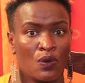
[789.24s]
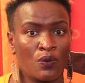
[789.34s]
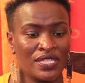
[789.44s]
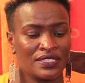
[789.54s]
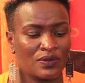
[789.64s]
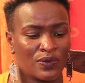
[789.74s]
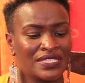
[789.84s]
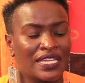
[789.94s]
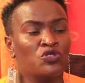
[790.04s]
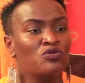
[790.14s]
once
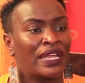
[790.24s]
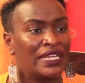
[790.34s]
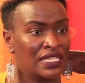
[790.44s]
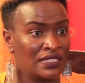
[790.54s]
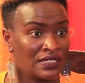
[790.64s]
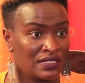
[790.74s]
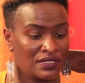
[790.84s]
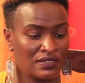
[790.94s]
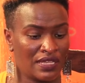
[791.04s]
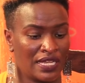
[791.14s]
I do my nails
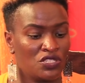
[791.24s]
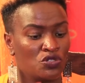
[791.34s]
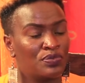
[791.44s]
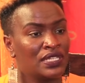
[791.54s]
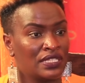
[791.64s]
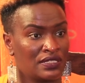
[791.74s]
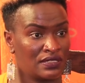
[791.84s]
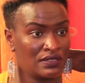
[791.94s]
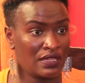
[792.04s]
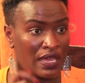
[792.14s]
at your
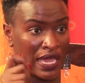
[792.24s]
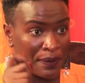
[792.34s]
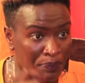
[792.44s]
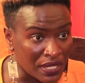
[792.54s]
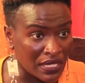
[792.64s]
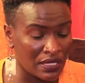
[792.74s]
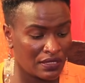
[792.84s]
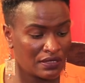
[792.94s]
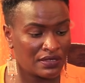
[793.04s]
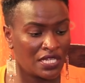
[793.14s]
place, I pay,
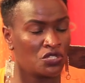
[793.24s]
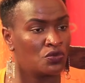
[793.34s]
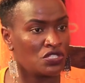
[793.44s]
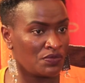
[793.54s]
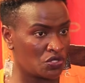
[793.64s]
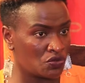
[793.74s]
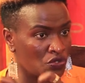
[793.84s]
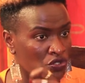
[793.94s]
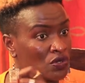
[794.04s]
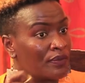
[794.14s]
then you want me to
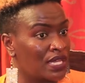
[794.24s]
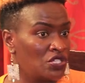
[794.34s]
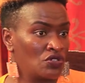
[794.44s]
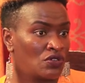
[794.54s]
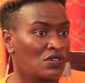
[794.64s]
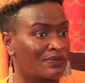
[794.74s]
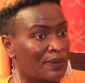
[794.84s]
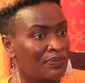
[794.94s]
go do a mention on my